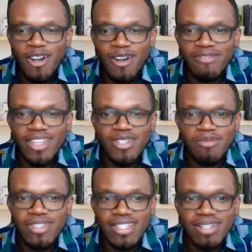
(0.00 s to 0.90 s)
of the
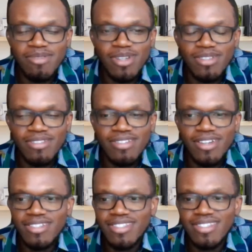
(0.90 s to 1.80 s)
job description,
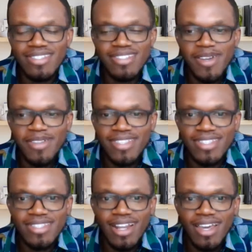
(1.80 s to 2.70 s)
just
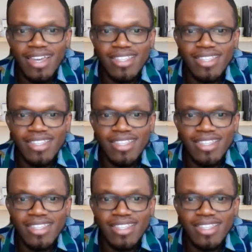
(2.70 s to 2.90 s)
try